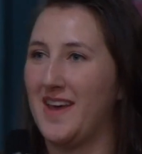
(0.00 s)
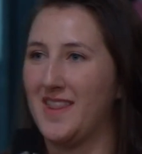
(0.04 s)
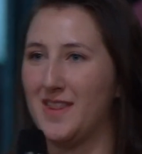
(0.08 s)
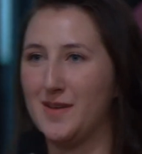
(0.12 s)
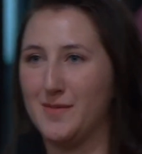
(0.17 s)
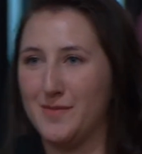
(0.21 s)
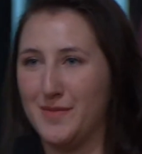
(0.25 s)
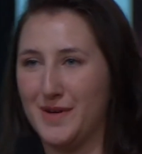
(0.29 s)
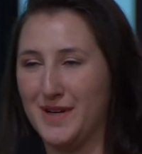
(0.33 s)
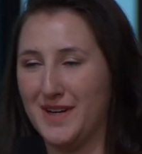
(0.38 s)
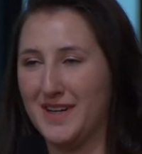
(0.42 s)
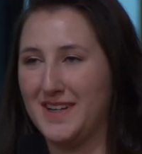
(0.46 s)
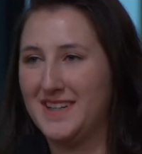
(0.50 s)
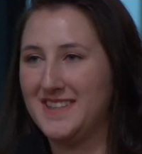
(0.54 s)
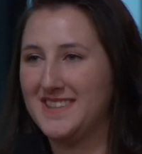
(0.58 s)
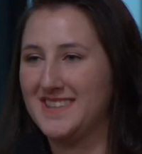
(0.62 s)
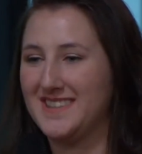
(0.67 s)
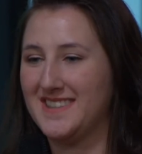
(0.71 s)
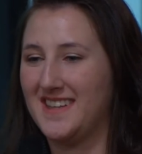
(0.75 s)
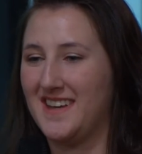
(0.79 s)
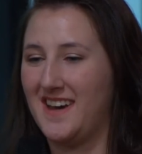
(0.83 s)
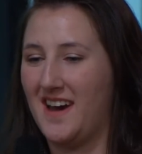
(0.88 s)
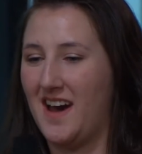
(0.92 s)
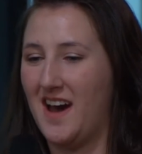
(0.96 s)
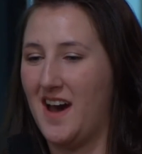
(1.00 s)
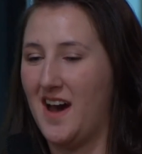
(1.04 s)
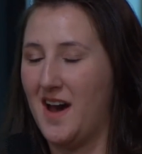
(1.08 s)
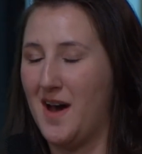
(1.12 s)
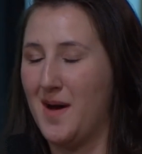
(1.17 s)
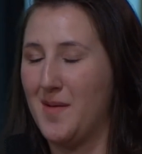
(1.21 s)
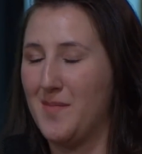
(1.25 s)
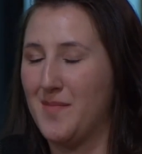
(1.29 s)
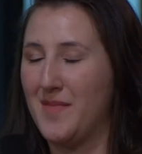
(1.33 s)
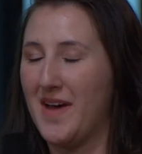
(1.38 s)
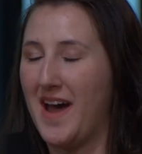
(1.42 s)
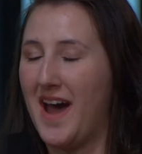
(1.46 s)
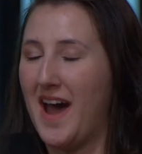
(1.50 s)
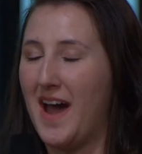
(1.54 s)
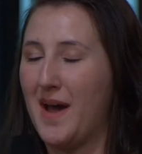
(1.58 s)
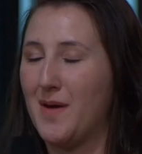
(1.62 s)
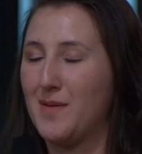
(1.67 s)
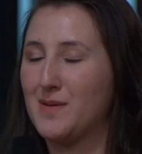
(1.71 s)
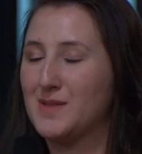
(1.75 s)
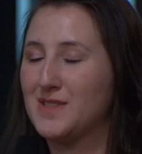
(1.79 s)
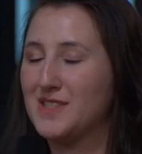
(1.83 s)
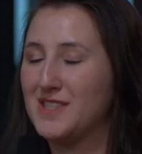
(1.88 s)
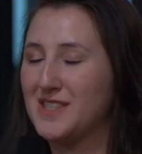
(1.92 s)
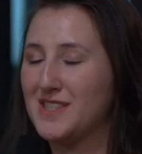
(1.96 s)
and the books. Um, I
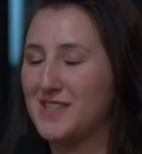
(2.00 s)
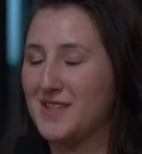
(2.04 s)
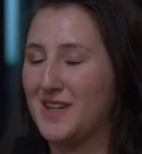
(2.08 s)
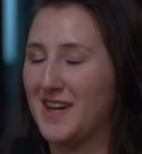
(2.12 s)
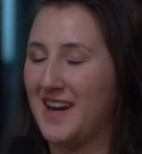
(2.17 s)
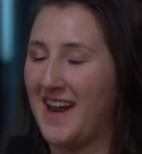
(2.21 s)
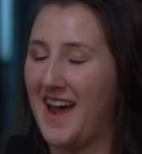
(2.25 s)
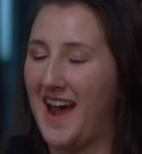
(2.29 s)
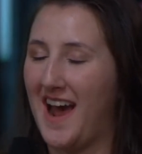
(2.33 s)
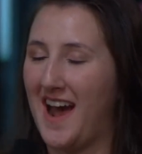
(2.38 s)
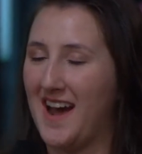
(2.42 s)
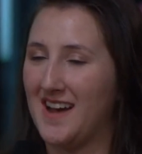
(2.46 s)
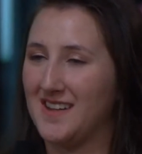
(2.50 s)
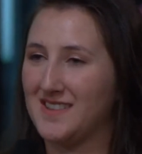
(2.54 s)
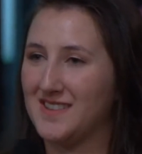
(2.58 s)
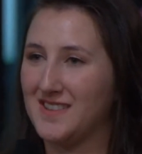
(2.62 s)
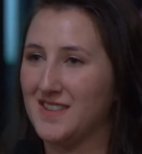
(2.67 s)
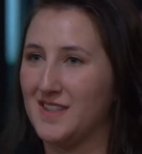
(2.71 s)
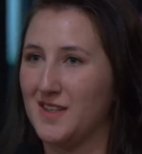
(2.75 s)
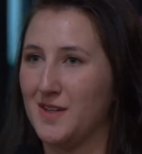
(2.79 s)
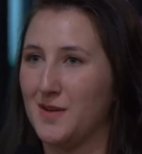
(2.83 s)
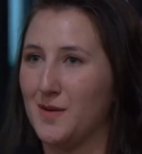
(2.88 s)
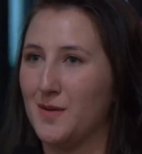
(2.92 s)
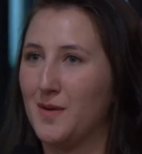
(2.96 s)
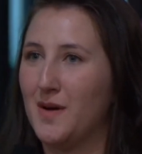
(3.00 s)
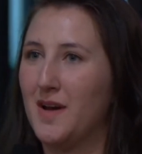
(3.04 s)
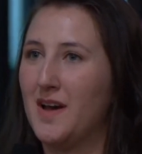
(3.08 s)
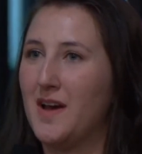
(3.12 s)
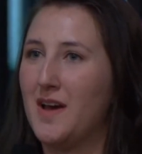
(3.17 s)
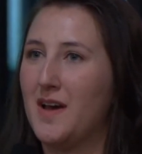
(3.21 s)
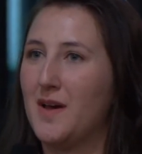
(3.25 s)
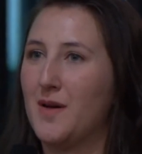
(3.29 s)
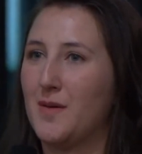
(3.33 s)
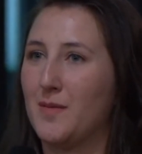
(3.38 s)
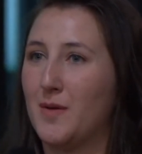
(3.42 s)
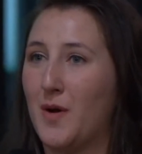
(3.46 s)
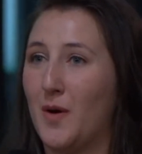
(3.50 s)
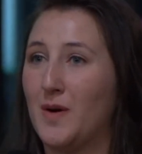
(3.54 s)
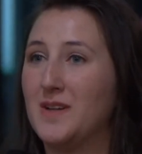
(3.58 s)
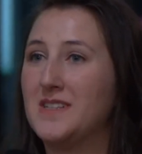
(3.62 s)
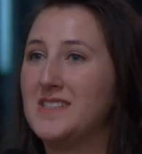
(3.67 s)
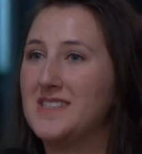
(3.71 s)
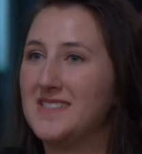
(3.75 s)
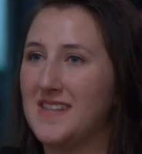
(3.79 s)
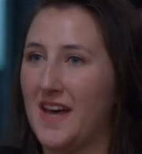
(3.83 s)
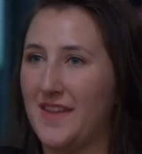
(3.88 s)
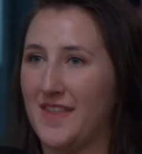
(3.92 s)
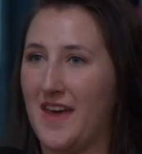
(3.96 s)
was just gonna ask you, going
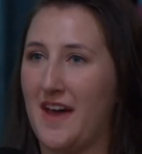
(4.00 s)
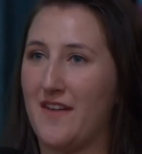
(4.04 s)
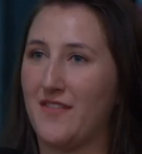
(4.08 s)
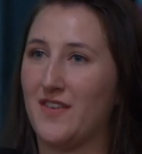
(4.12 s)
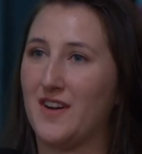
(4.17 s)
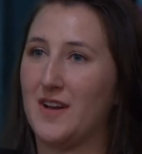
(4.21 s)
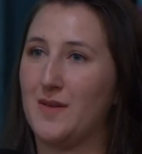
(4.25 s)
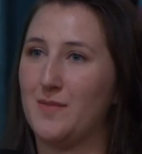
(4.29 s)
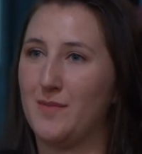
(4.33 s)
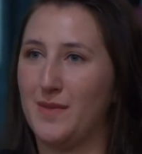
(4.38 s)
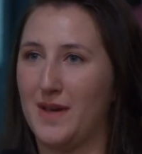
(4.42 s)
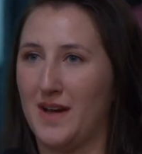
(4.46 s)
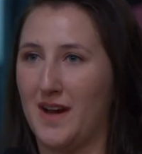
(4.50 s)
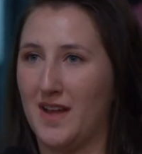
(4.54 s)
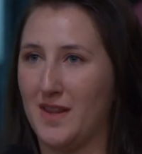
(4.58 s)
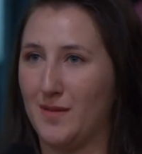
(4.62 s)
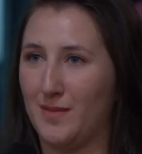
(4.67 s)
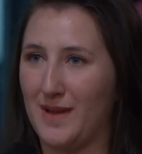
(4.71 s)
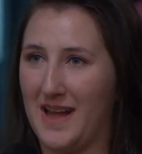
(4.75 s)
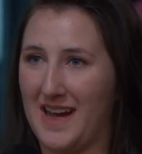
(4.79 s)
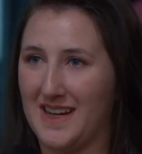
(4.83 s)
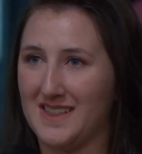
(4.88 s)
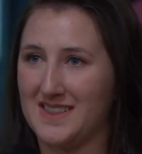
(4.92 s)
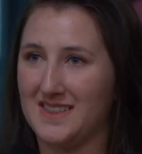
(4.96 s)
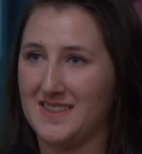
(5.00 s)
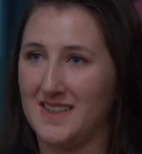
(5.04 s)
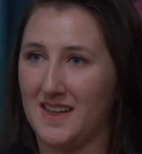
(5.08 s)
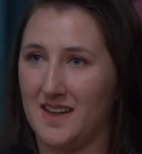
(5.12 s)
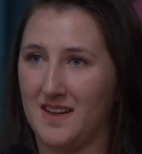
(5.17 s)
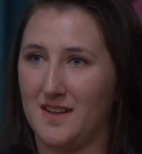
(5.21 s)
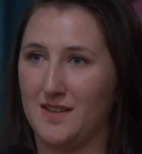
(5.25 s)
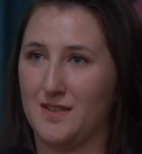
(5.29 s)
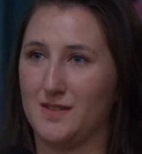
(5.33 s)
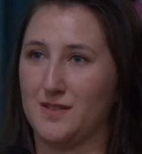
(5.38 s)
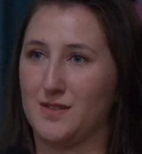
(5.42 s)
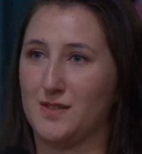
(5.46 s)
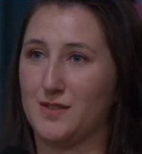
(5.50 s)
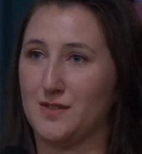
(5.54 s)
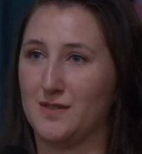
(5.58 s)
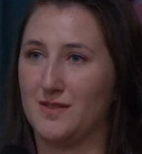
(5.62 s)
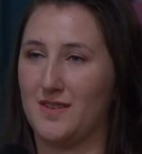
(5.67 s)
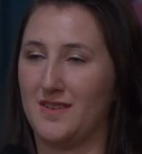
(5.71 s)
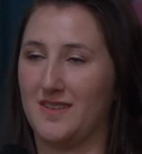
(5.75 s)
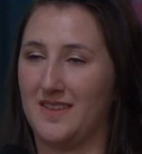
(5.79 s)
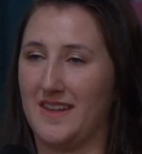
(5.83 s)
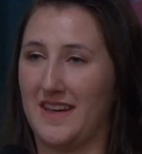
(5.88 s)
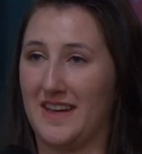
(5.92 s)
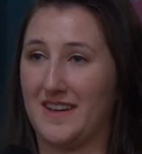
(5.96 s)
to South Africa and being on the Black Sails
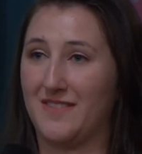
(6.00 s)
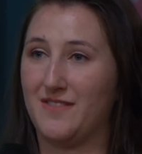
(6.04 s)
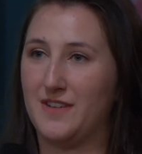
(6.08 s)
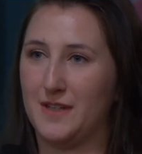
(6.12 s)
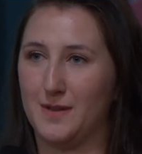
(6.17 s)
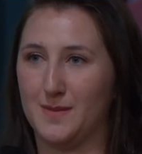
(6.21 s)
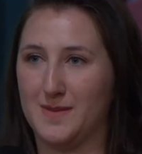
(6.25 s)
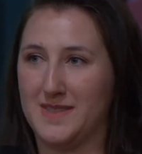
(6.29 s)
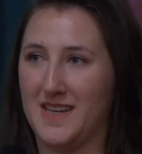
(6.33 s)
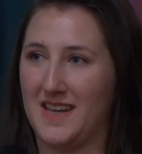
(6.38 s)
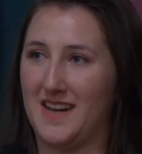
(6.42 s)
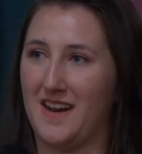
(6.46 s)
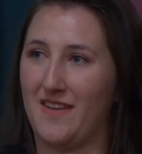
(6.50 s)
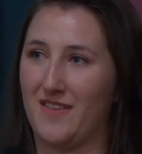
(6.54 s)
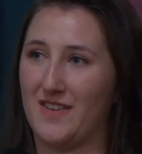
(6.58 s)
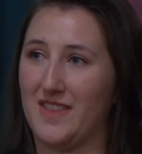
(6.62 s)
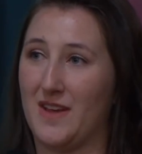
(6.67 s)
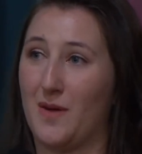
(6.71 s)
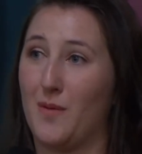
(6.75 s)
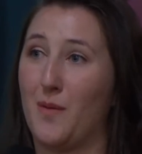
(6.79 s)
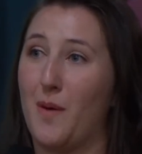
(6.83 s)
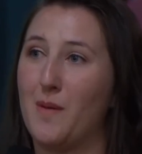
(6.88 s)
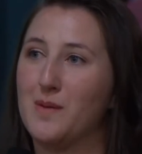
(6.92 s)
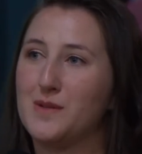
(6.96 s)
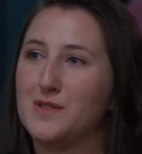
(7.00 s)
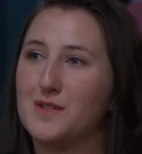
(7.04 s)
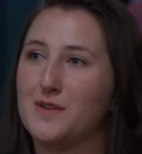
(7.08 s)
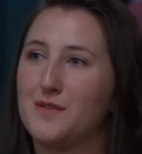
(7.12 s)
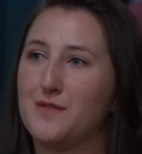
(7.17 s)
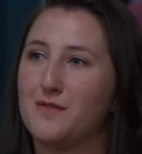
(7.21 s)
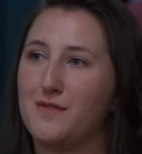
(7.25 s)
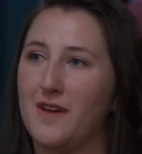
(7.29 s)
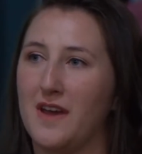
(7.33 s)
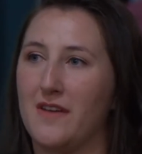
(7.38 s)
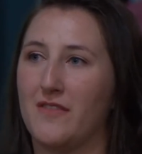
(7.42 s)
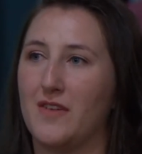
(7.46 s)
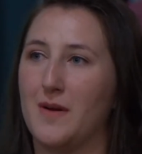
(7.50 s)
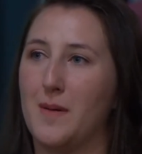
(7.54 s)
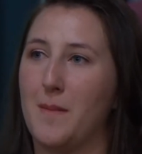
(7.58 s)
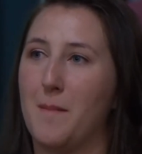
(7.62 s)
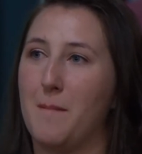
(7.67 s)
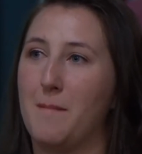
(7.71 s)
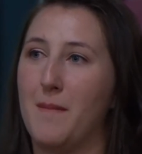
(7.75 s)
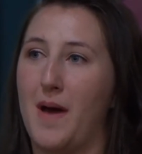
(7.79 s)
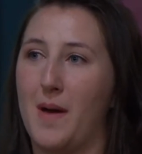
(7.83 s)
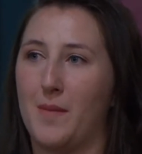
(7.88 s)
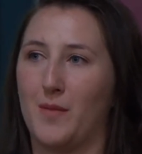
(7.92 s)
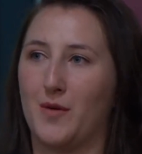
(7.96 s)
like film set and everything. What was your favorite
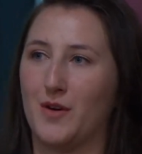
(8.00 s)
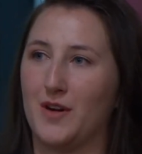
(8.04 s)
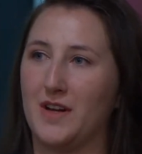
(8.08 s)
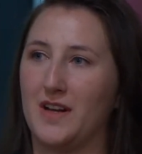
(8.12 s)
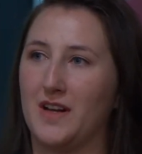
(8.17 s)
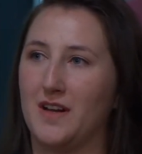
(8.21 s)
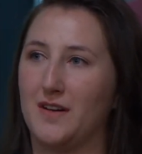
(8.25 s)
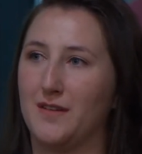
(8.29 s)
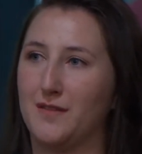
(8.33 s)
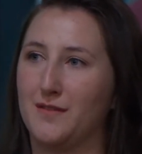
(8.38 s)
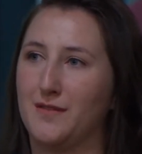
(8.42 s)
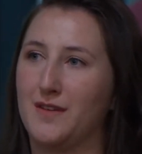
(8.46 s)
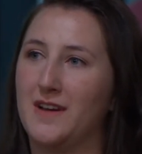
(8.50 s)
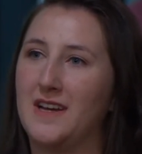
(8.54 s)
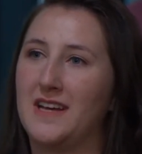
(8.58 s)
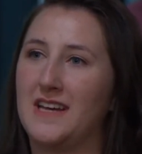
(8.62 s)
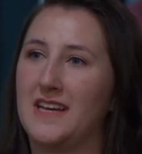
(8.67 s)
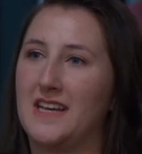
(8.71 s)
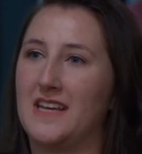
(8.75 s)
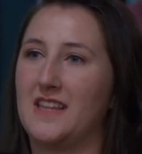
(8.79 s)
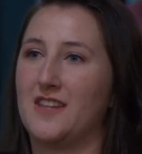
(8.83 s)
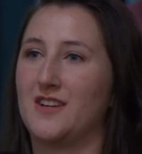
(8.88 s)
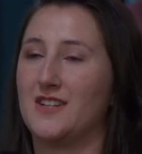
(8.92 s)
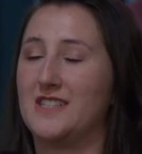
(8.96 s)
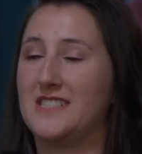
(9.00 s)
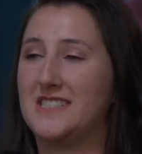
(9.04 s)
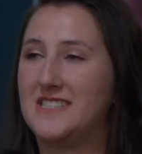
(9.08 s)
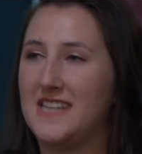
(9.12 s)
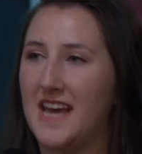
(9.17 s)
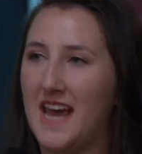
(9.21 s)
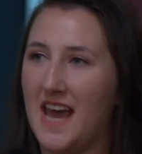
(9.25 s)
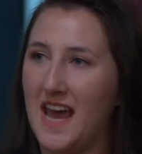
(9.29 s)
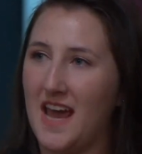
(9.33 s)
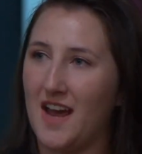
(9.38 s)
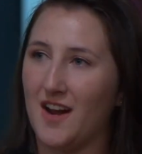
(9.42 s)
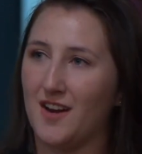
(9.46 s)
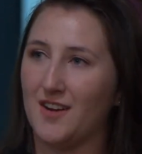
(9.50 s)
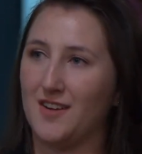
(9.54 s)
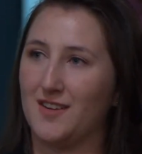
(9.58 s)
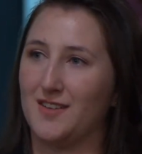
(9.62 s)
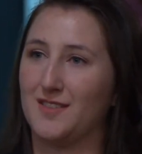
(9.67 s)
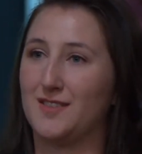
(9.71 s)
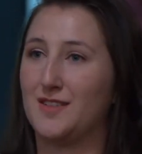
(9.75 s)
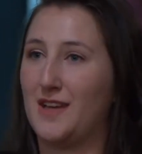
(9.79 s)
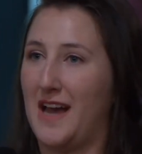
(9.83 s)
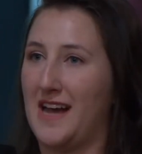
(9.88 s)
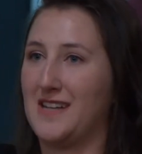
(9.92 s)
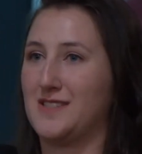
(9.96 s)
memory of either day
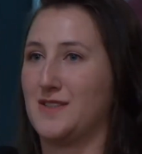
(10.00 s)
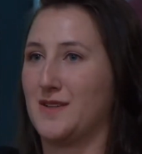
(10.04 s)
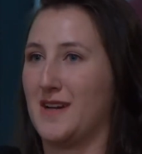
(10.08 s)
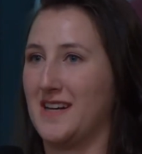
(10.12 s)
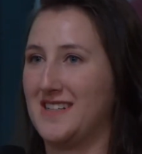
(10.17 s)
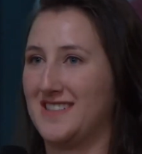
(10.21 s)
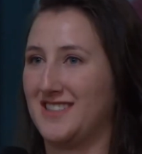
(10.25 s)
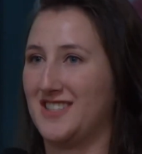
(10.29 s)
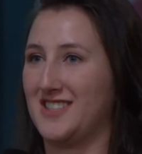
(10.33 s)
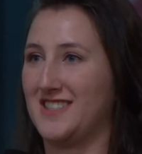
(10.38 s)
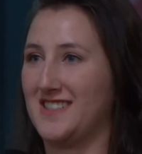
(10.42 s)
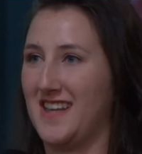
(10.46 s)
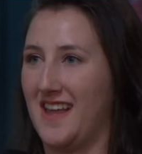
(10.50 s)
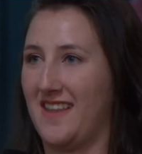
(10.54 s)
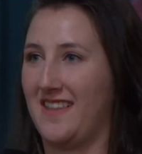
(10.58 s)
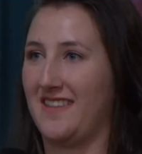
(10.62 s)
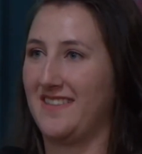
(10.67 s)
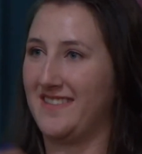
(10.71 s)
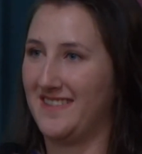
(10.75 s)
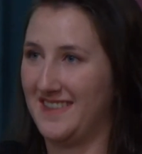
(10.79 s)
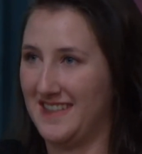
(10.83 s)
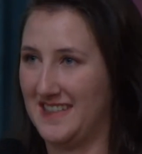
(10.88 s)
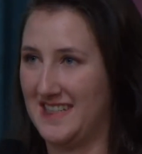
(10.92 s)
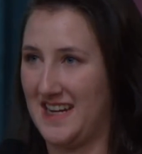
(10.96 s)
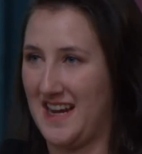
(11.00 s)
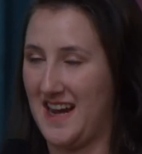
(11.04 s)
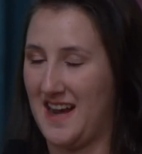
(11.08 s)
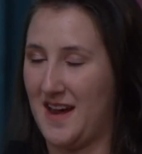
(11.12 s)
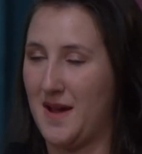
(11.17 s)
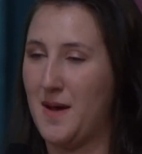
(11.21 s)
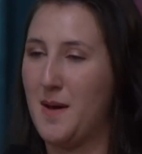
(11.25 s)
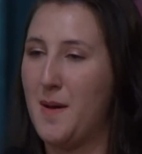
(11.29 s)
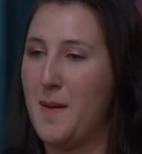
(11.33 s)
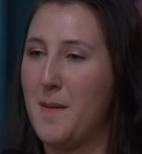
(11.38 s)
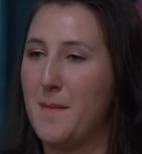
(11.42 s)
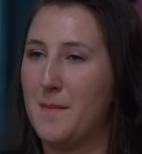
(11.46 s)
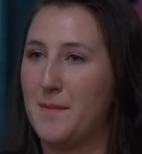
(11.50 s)
or, as you guys just said, the day?